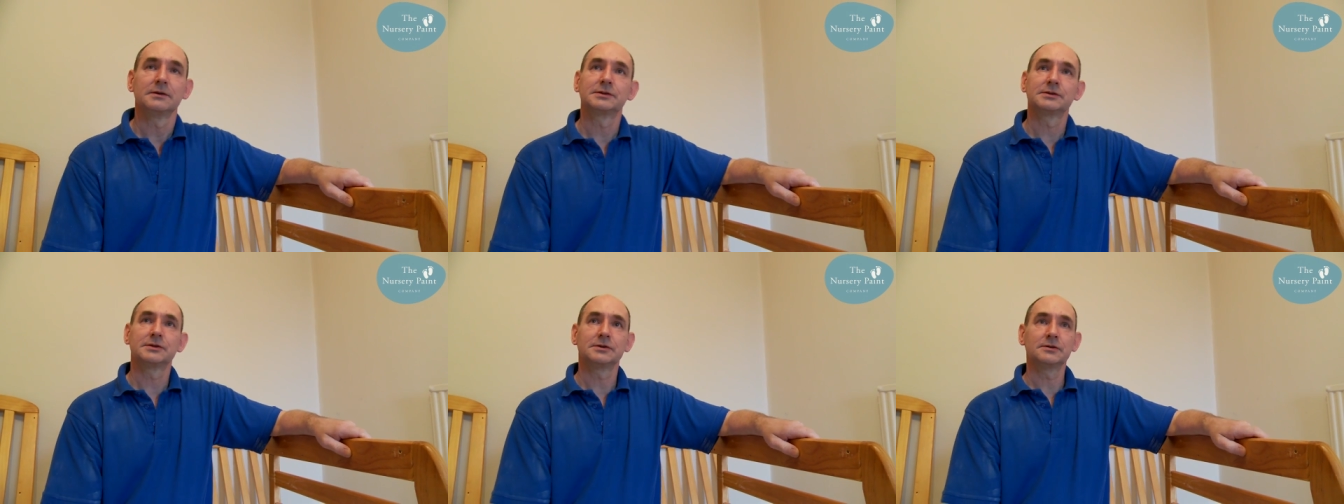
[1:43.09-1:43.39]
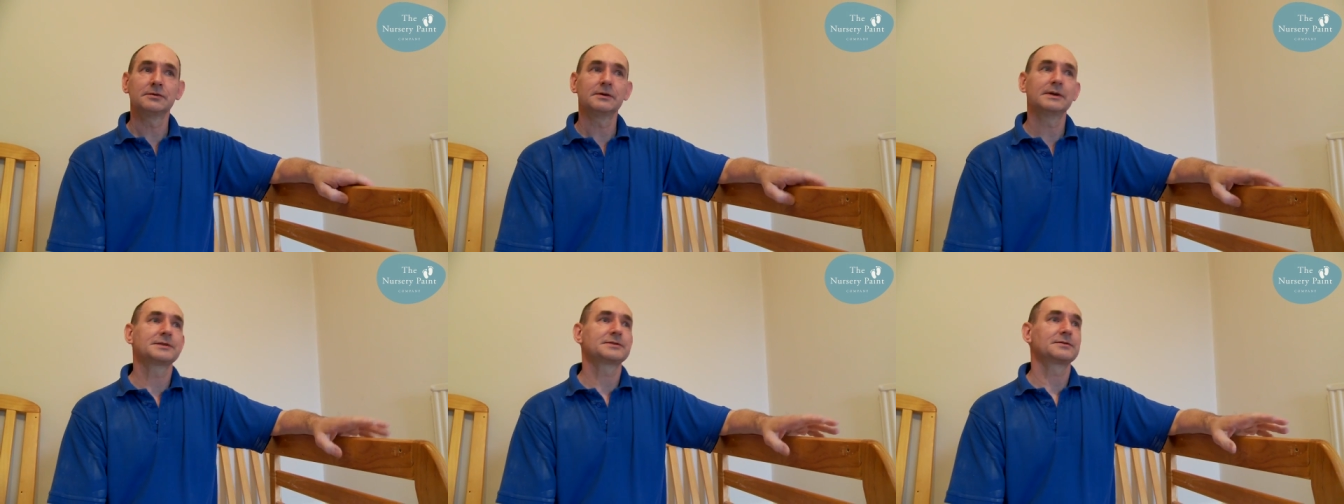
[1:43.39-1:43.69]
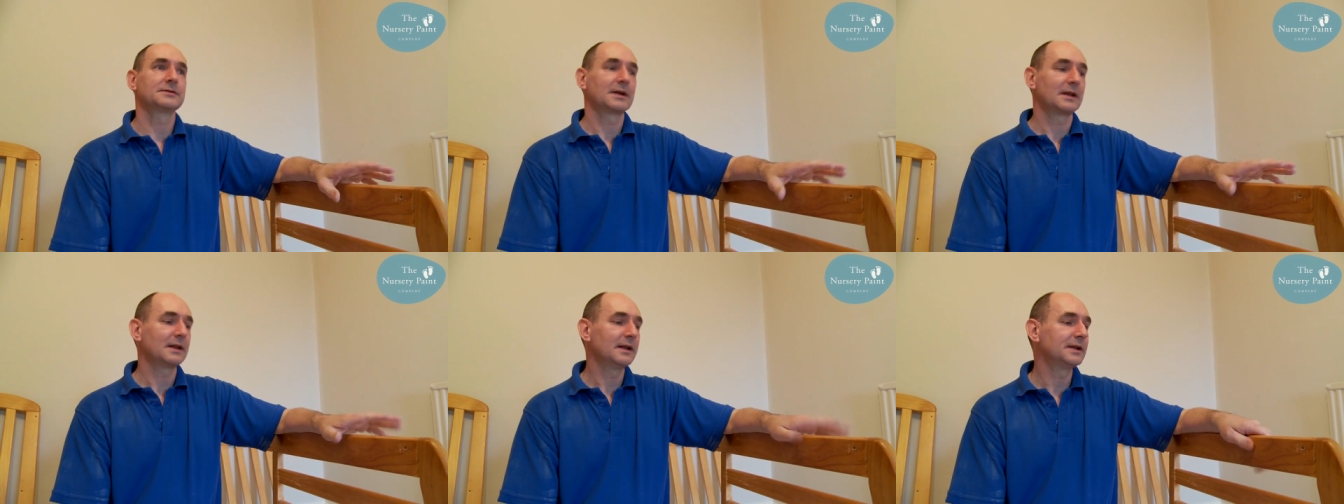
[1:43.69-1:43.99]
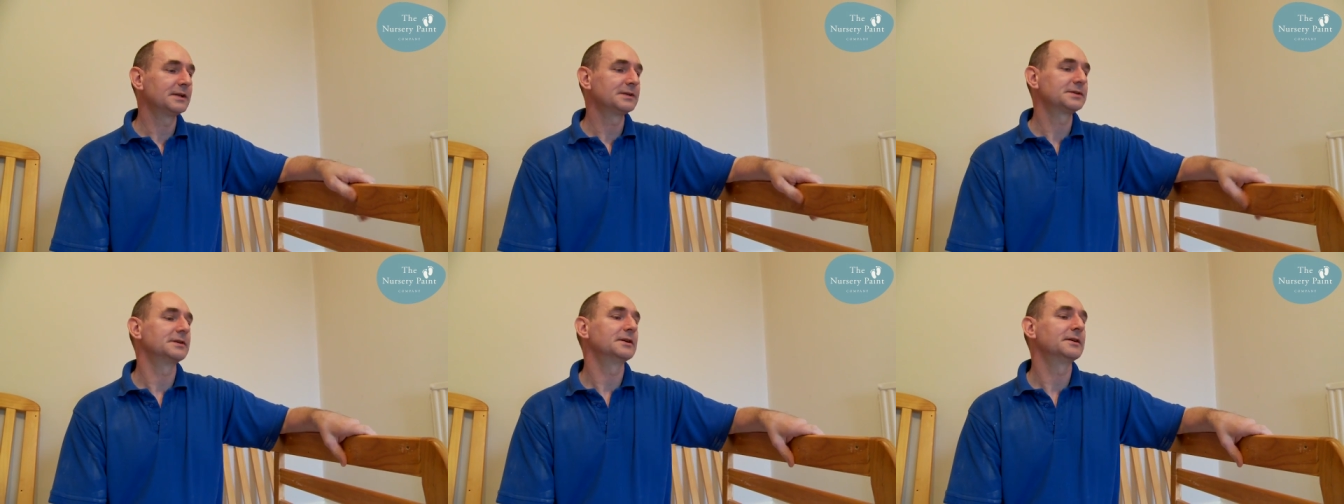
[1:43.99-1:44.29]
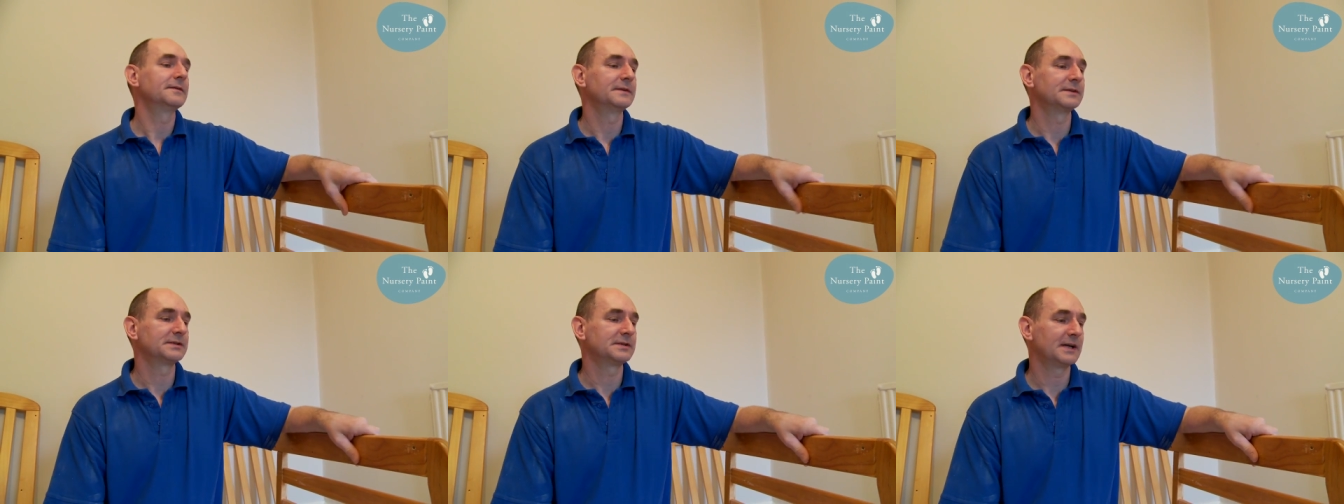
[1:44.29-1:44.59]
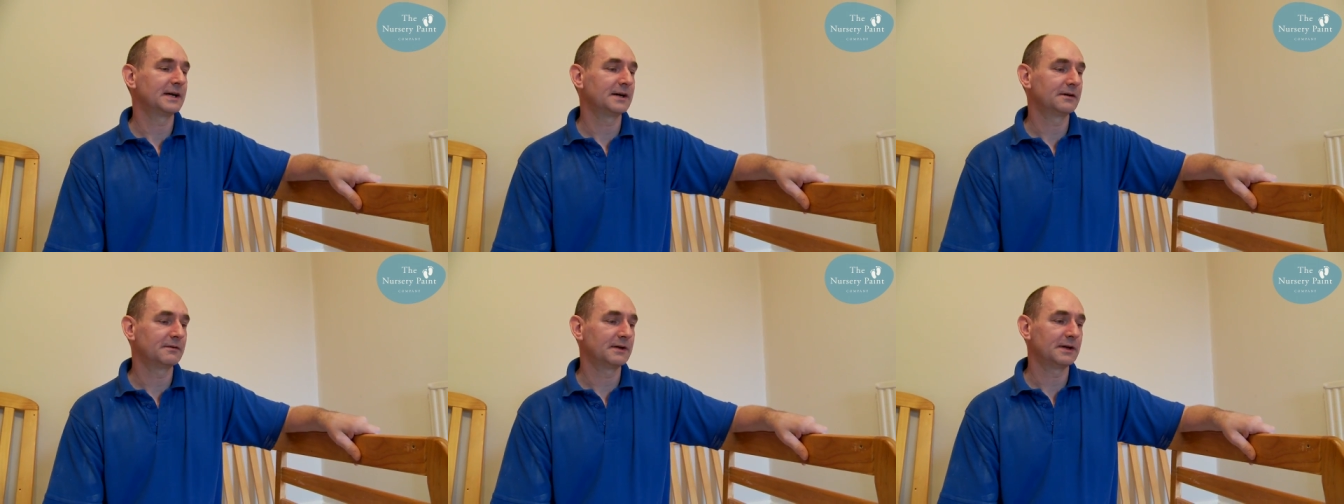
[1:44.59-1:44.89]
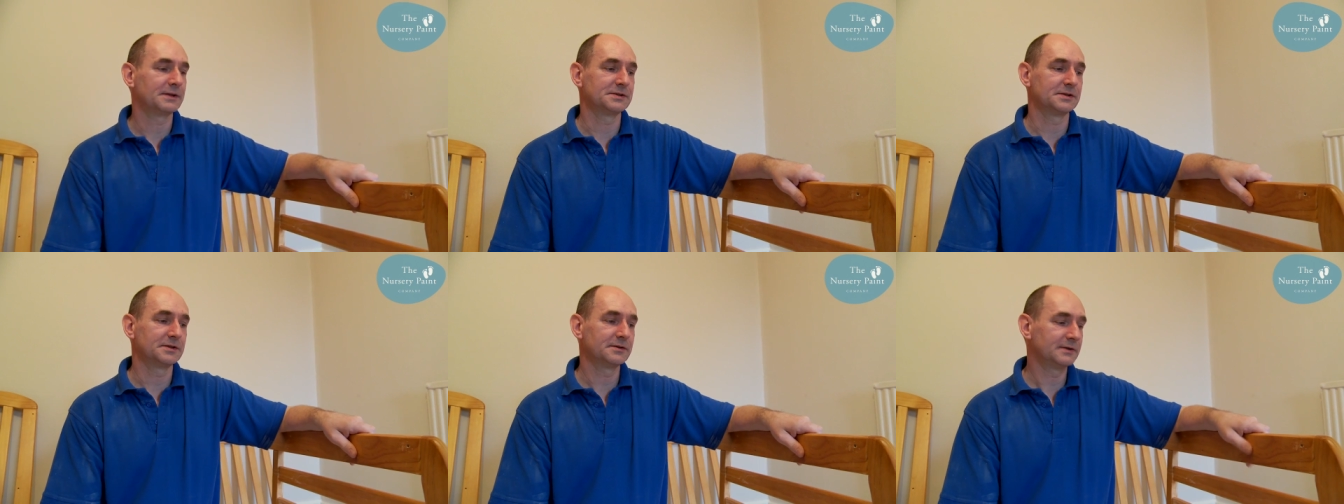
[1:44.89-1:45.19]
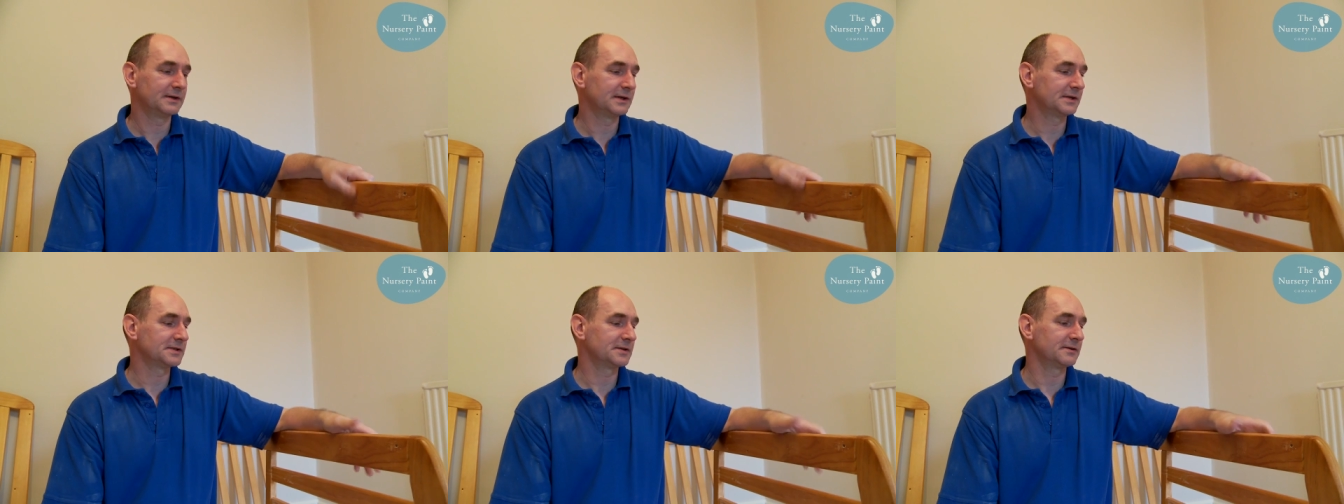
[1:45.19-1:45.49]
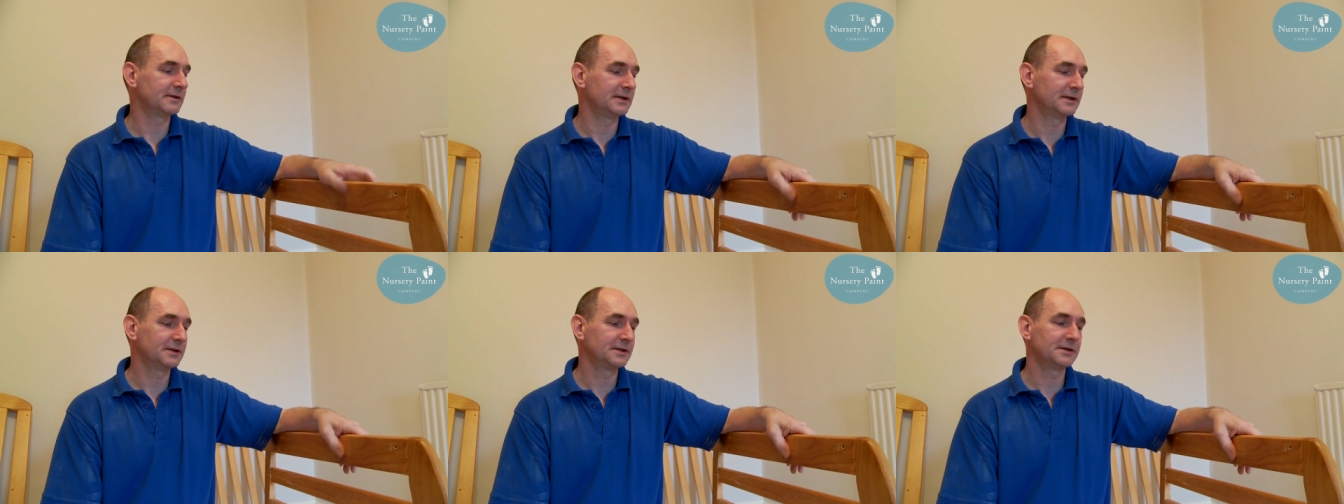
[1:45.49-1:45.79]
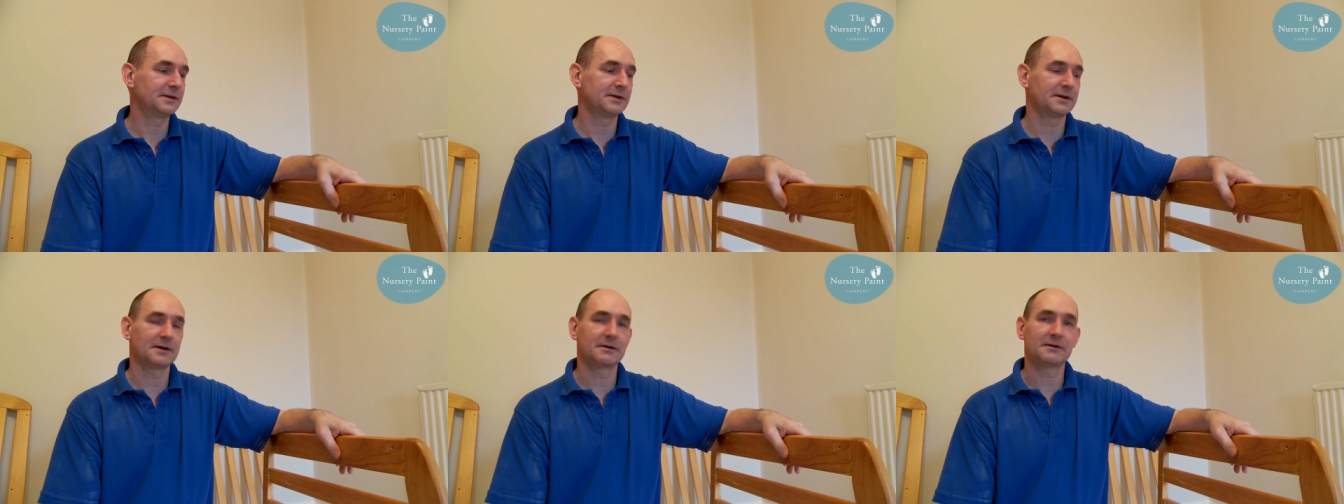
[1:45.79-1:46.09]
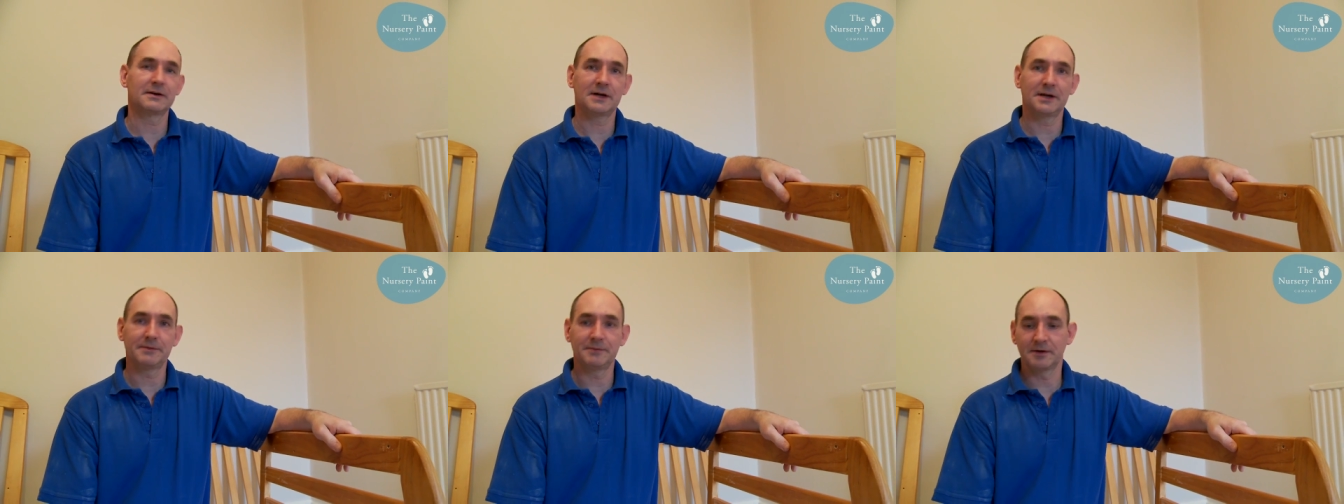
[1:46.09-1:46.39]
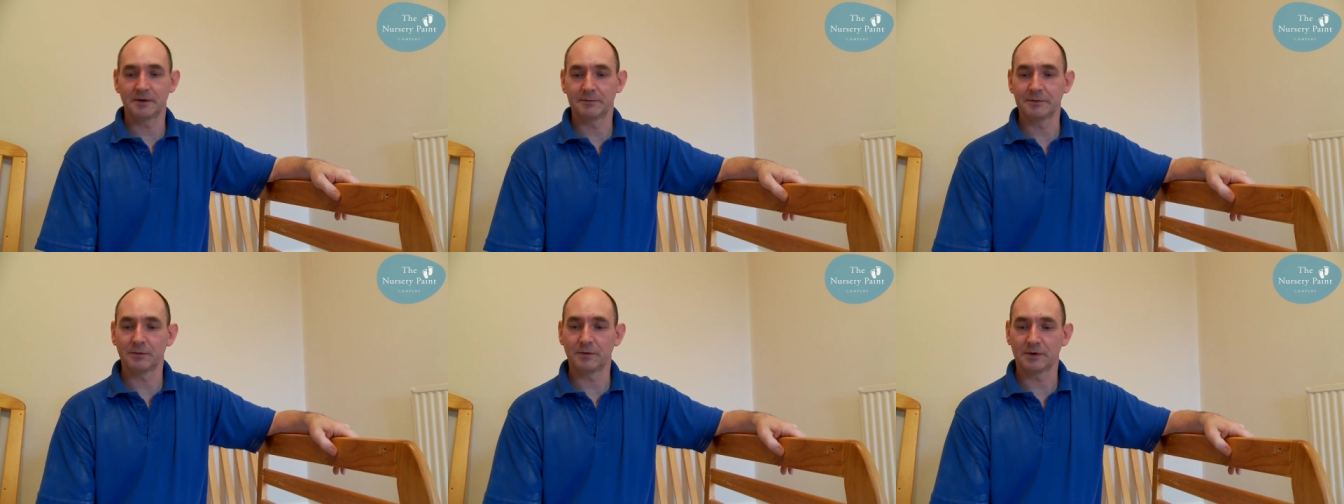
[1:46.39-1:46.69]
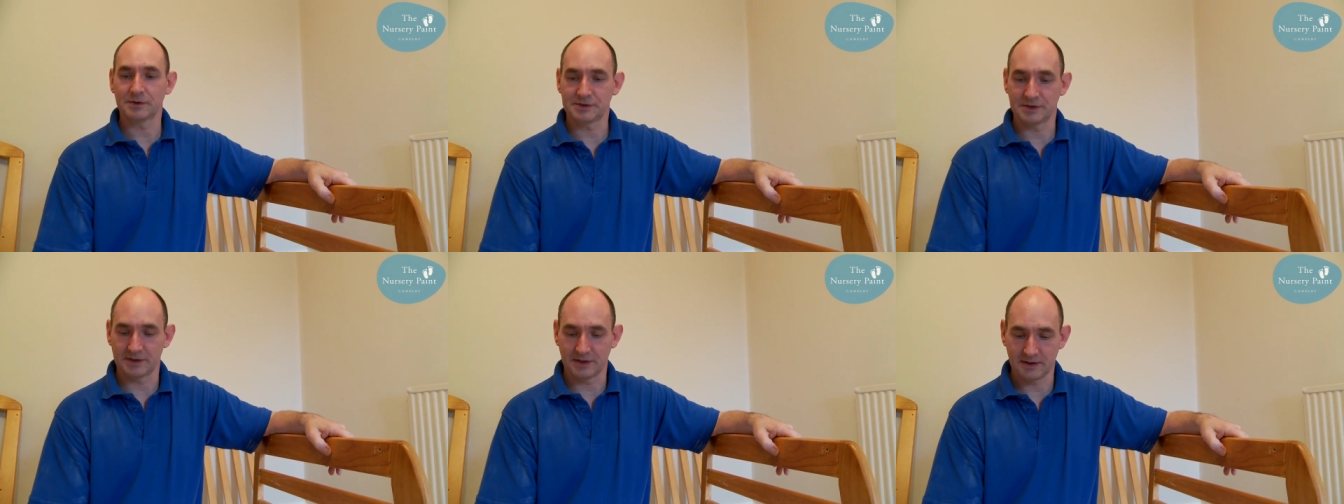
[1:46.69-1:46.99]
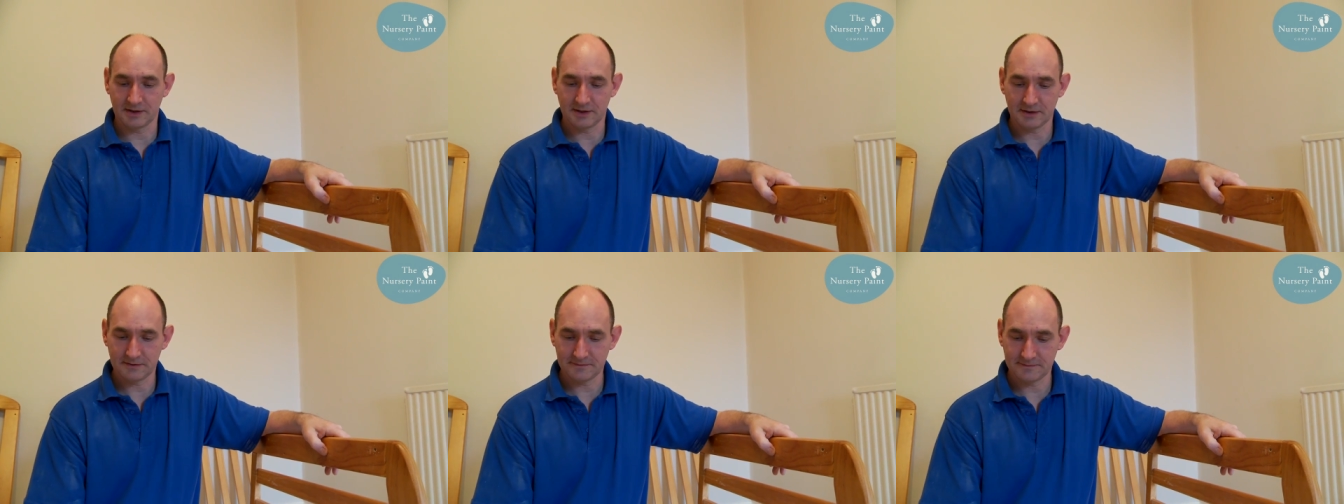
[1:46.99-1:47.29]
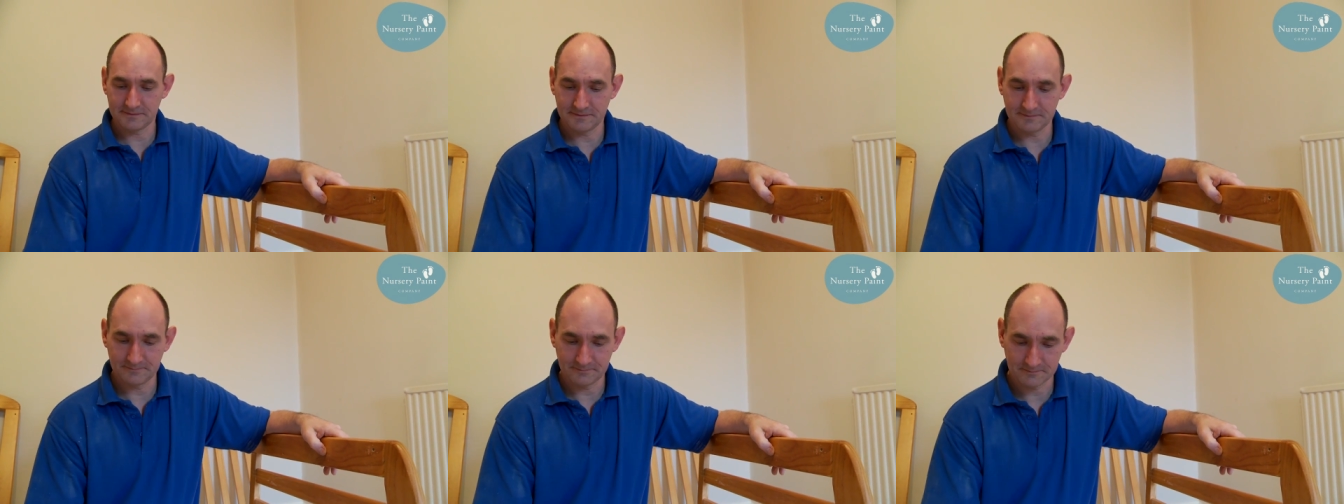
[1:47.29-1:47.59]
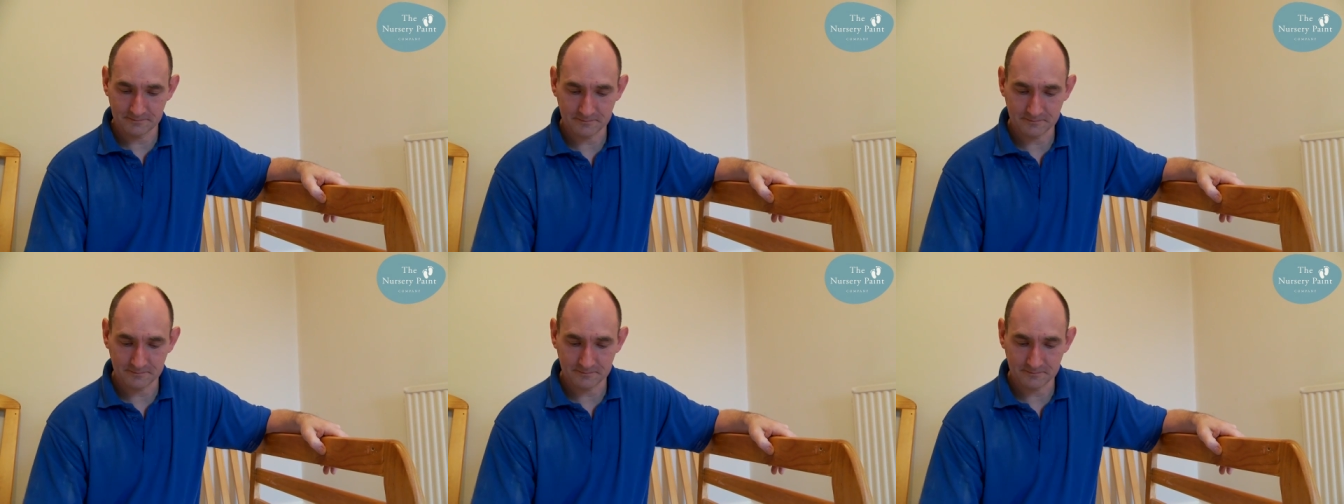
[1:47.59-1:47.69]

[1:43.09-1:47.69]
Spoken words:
2, it's going to clean your surface down as you're doing it, so any dirt and grime you're going to be washing it off.